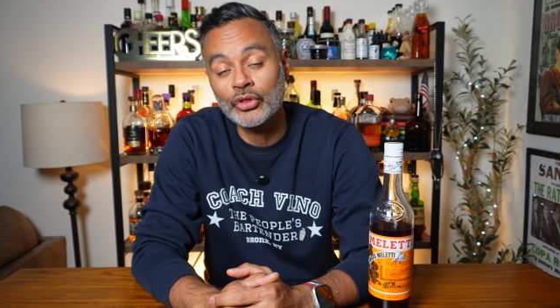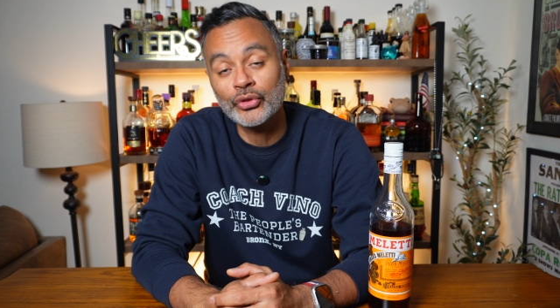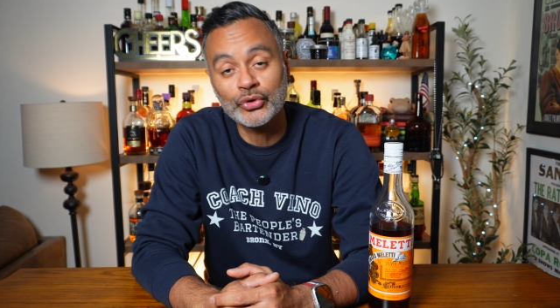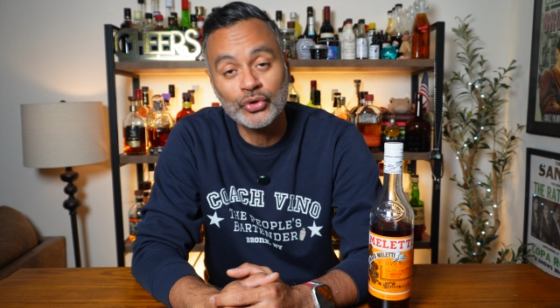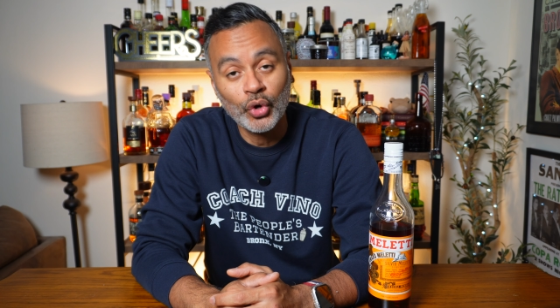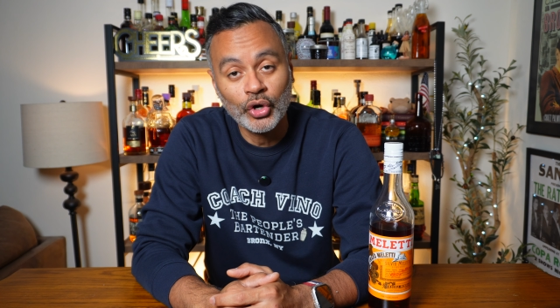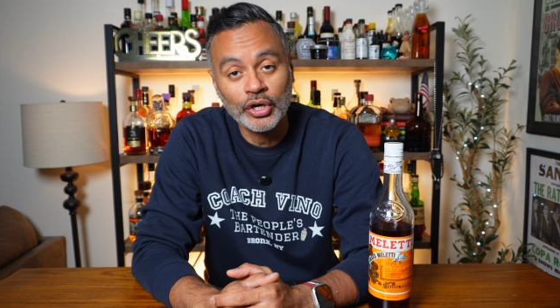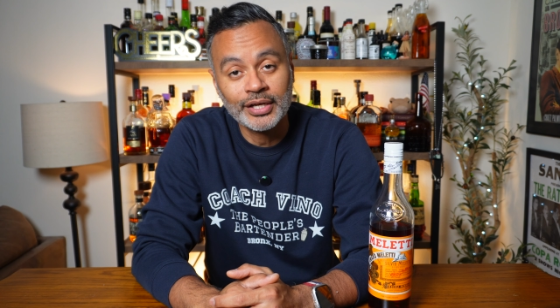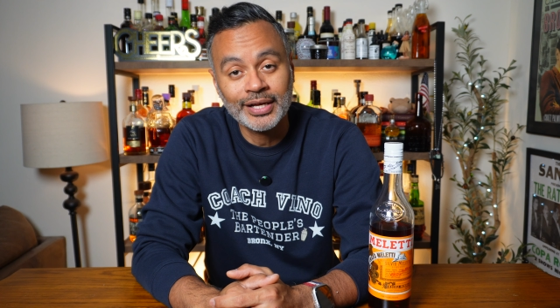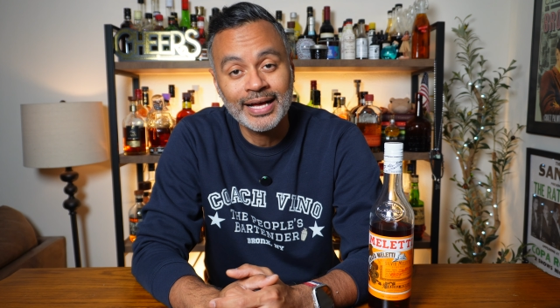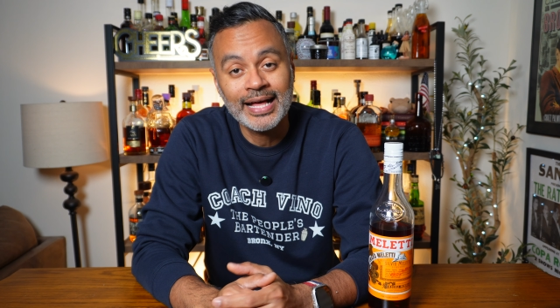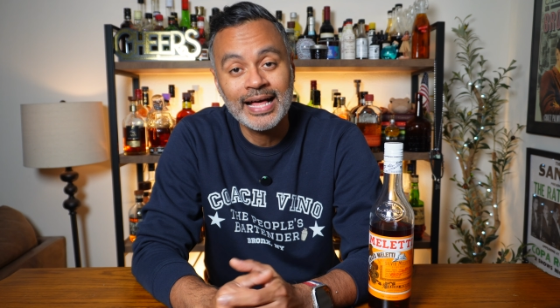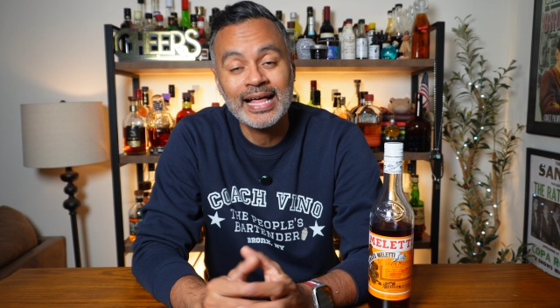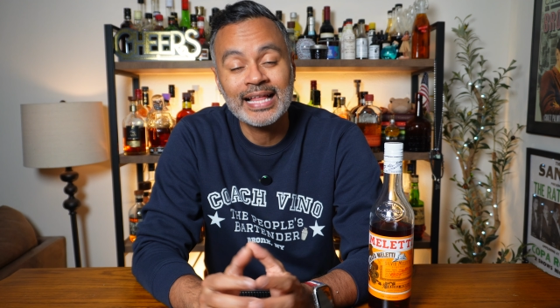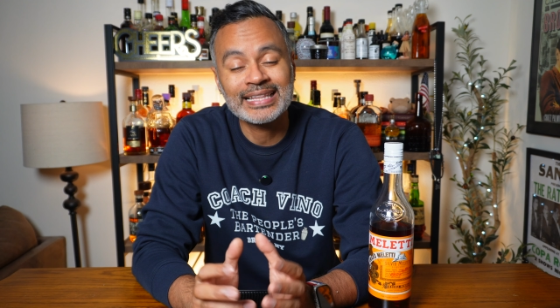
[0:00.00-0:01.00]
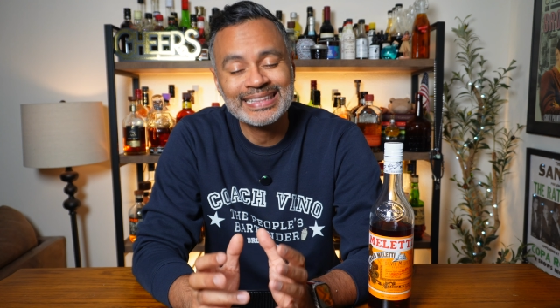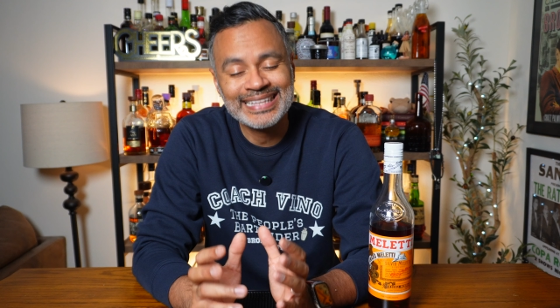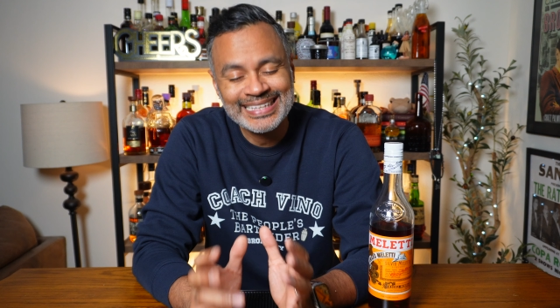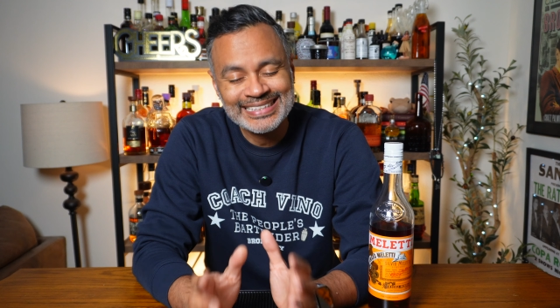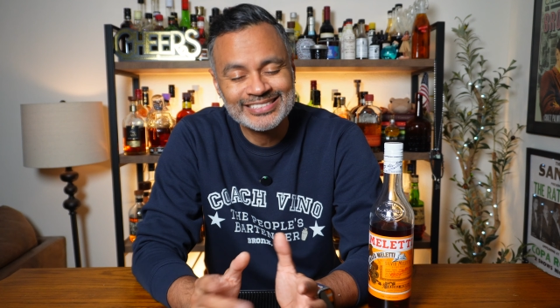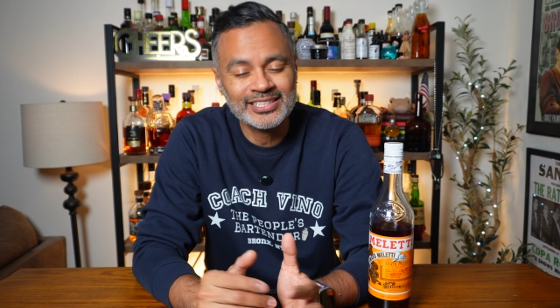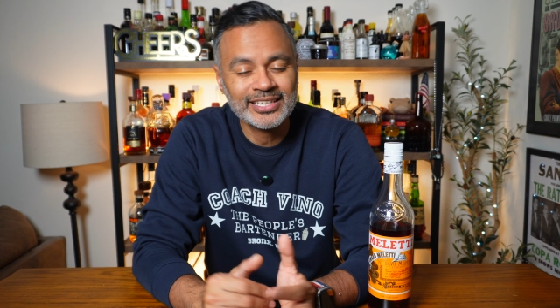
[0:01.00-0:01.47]
New York.
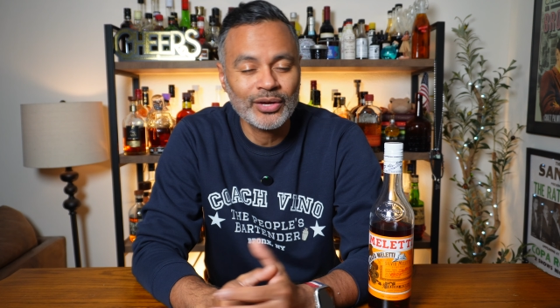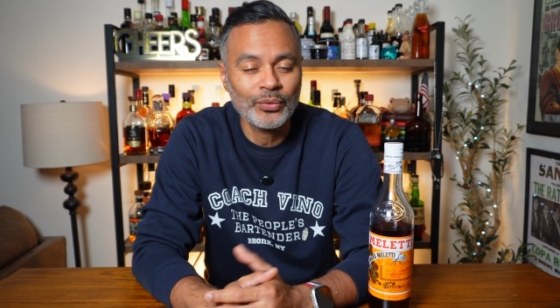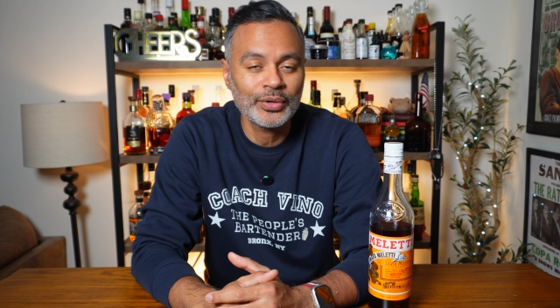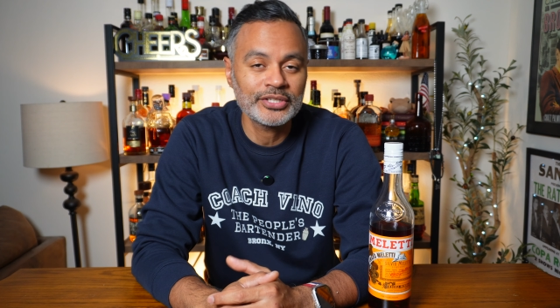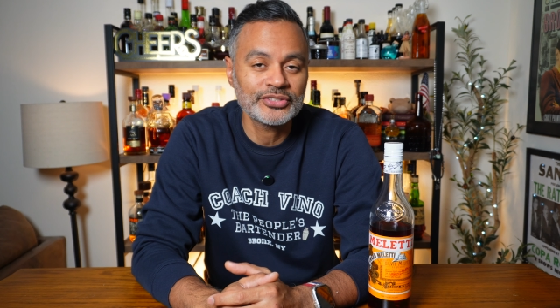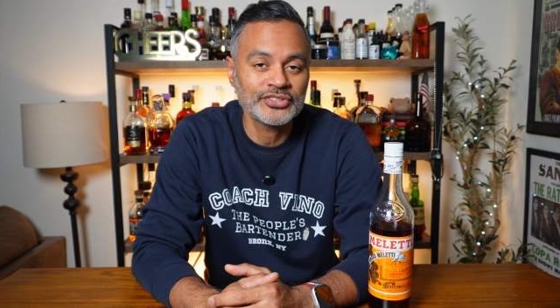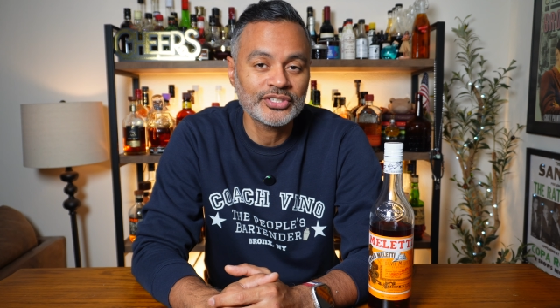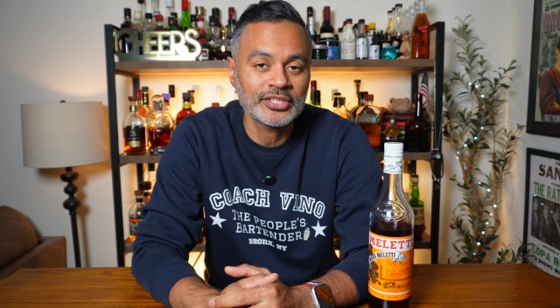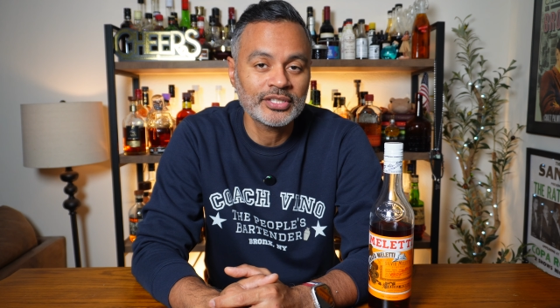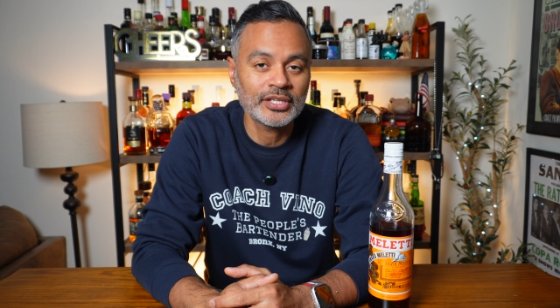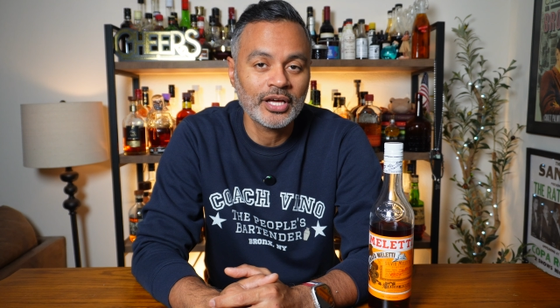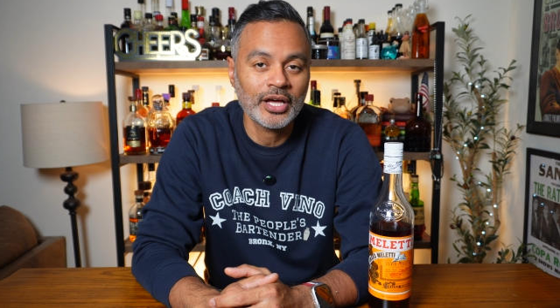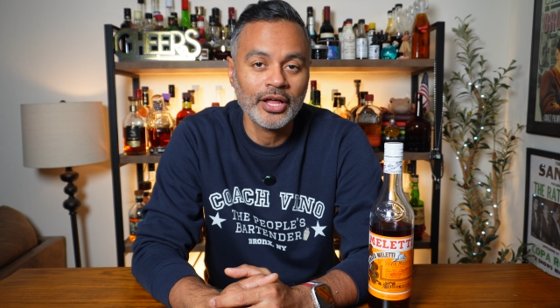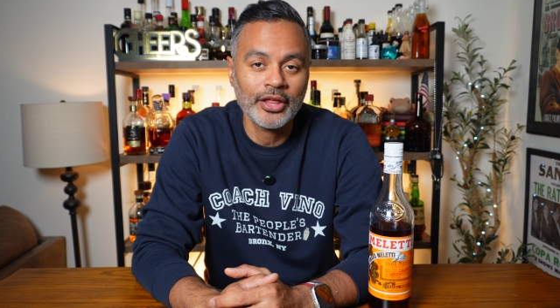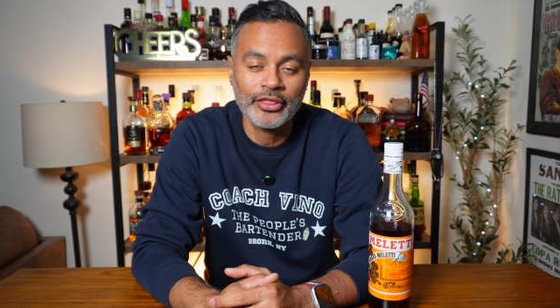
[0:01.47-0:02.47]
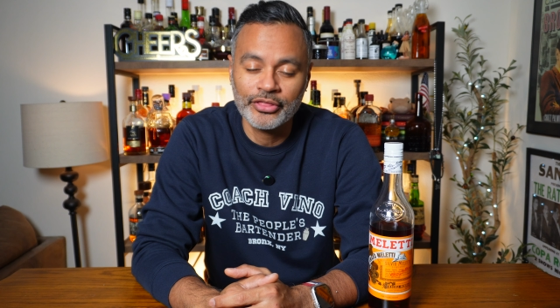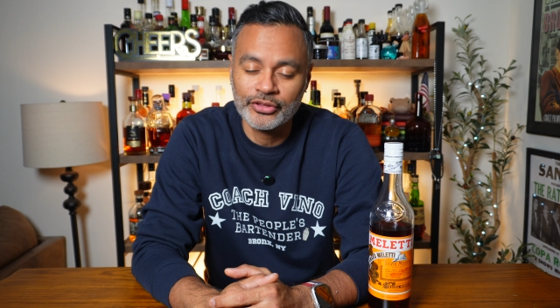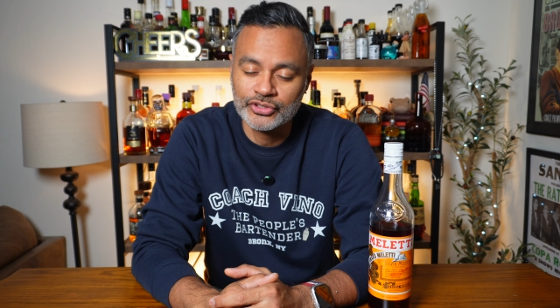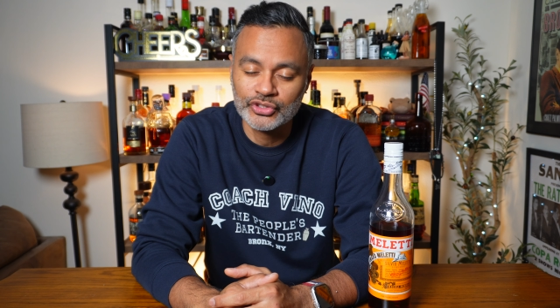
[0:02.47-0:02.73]
Let us look at what is in the